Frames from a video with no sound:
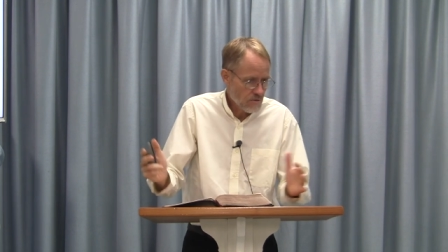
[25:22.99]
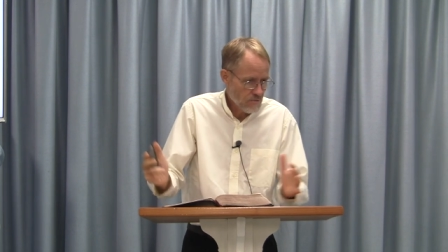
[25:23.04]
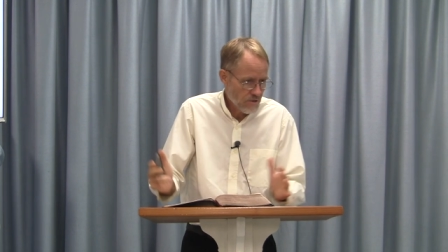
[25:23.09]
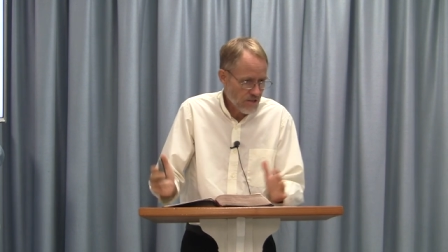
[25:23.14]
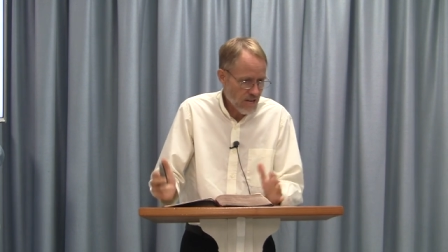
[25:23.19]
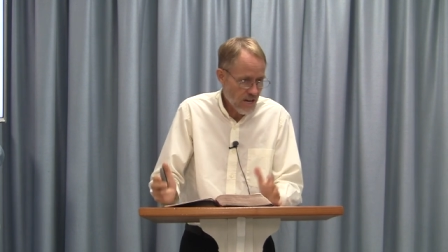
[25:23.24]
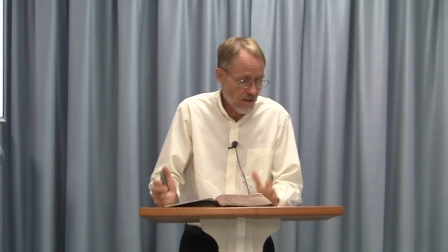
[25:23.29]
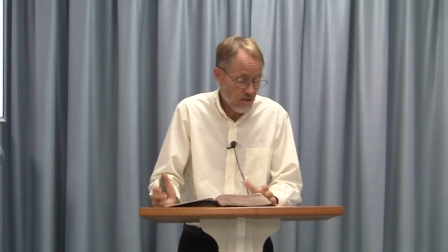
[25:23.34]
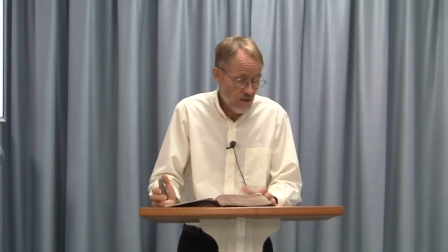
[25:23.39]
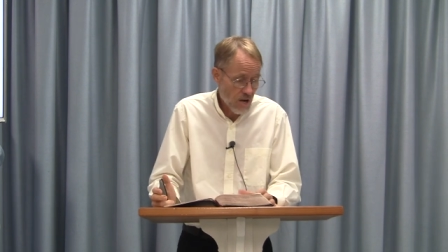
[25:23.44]
were
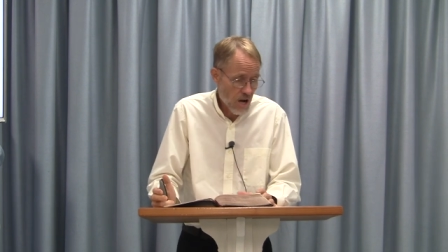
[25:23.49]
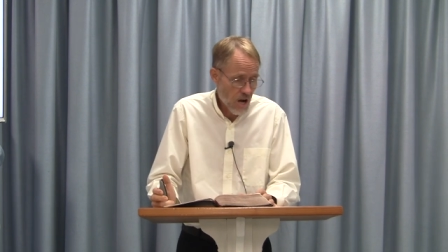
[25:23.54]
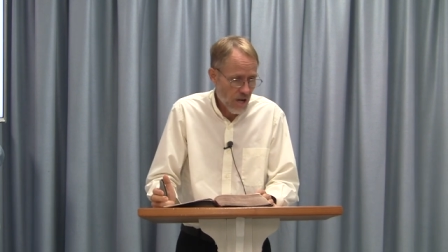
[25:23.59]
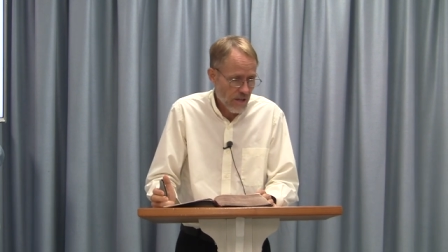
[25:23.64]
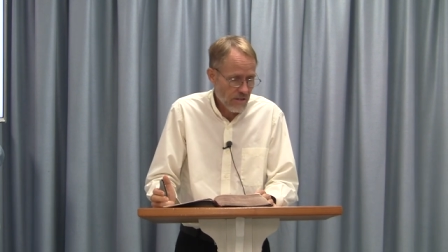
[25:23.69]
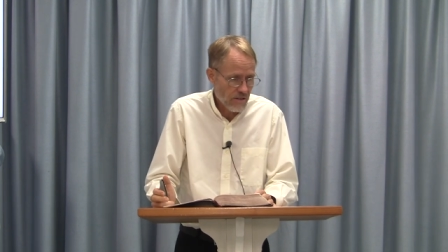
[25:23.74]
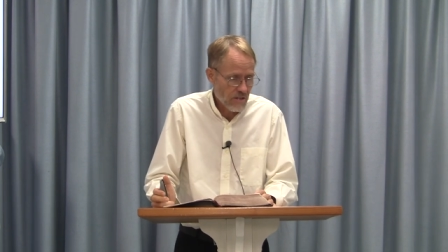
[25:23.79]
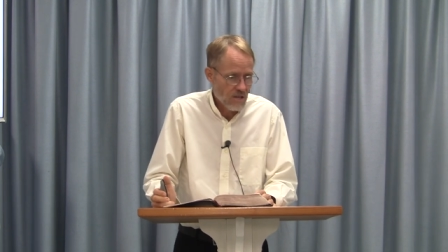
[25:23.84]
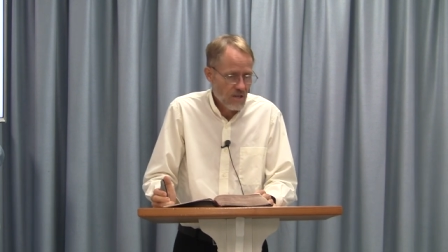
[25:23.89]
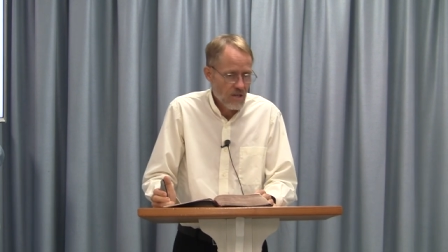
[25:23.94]
now
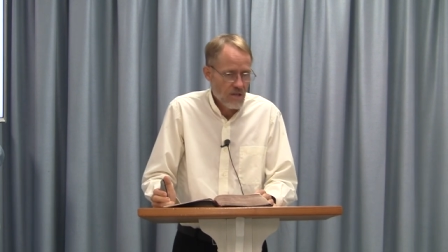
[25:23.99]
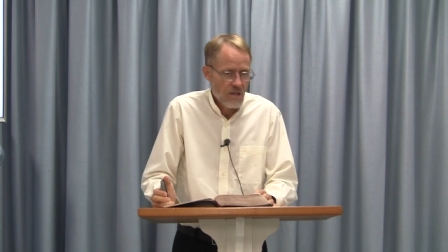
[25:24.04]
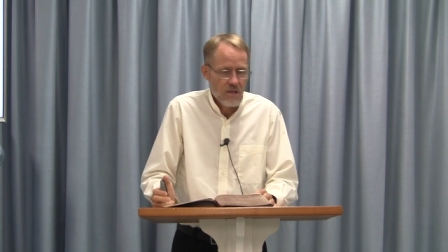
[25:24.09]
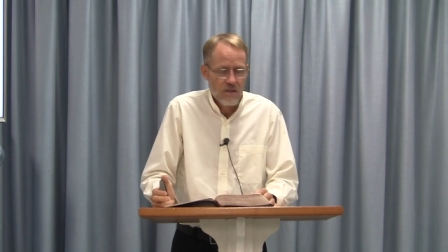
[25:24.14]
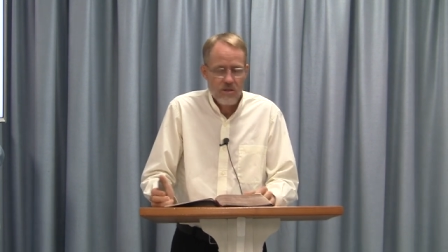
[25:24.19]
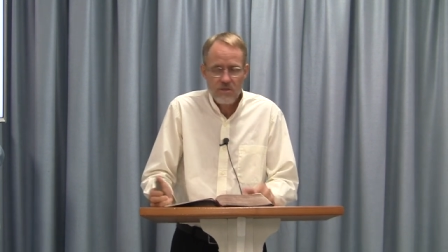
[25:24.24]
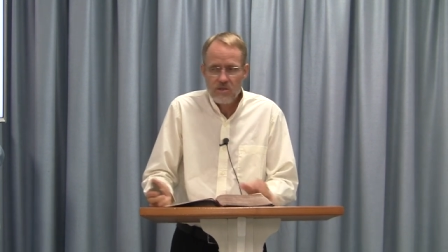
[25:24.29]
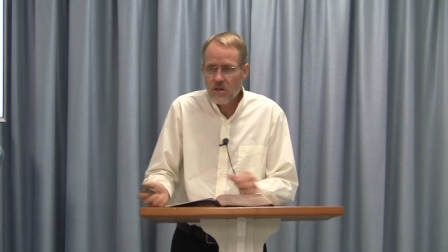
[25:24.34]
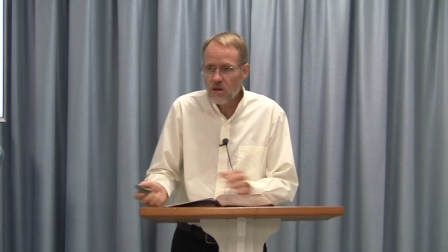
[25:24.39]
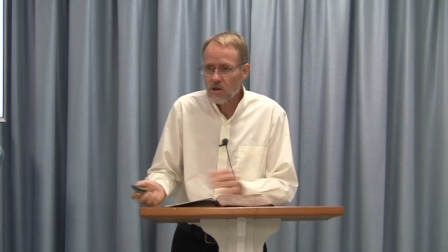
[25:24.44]
gone.
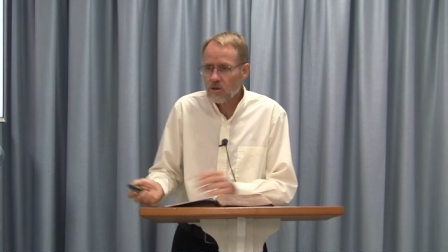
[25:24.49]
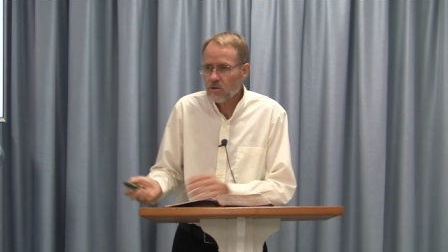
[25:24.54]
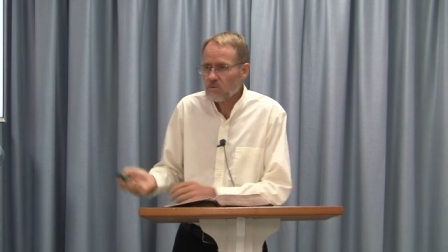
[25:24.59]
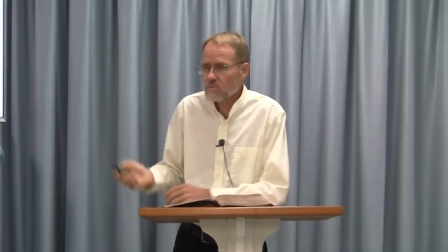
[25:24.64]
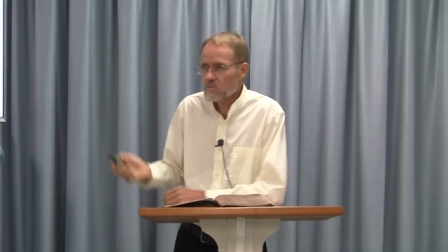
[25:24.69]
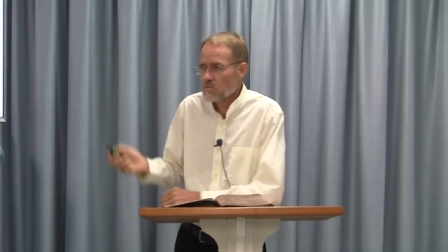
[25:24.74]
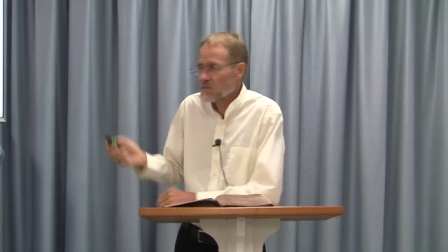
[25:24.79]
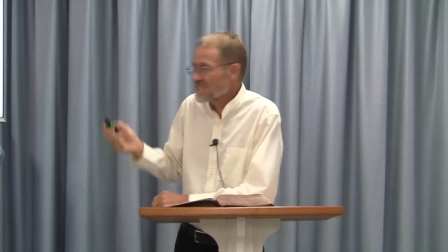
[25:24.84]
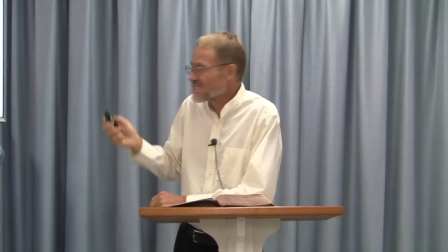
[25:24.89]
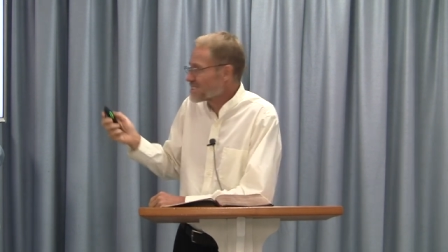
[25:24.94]
So
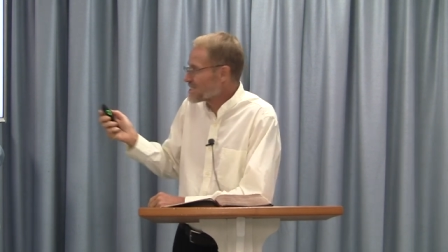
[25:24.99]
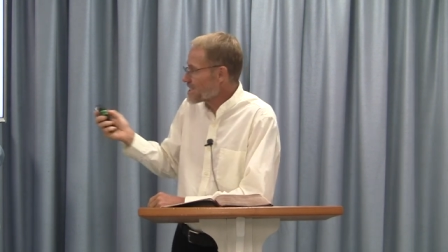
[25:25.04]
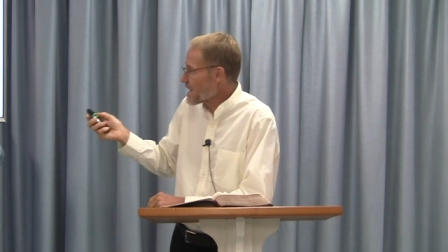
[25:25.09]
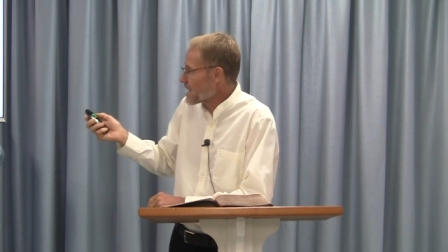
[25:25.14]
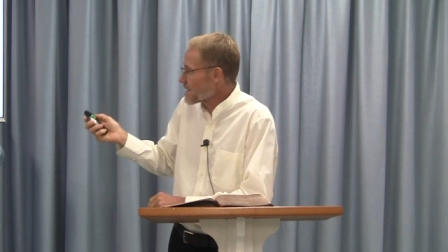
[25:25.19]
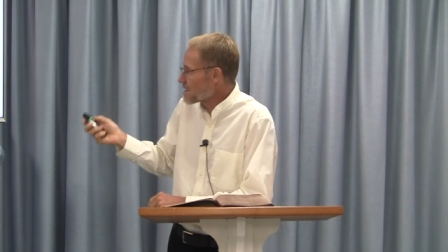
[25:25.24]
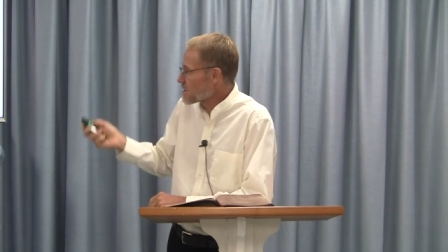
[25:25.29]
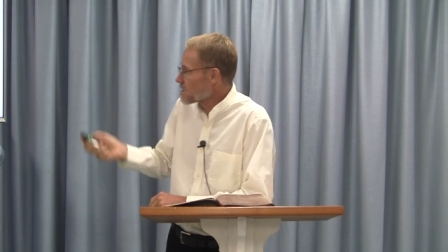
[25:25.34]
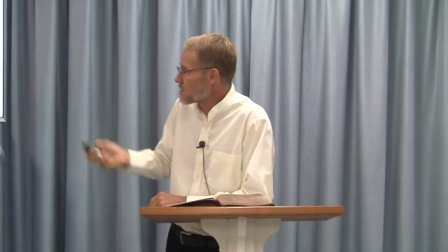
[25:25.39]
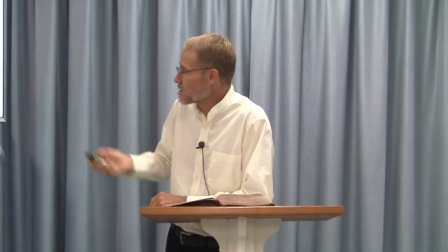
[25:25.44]
we
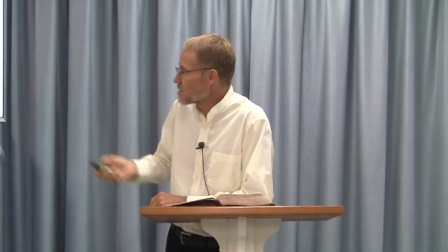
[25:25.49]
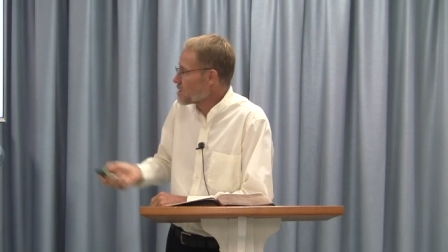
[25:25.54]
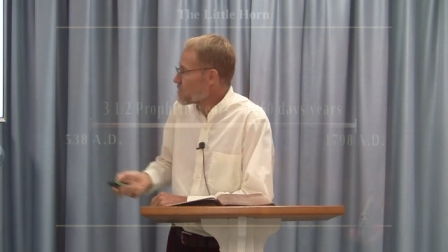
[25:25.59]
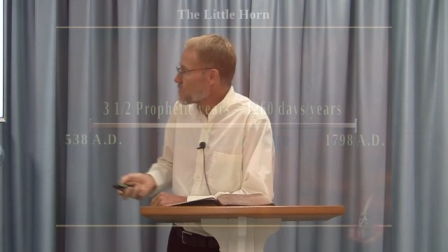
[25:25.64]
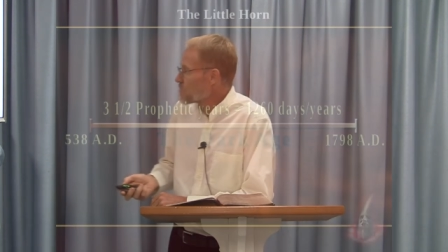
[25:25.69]
date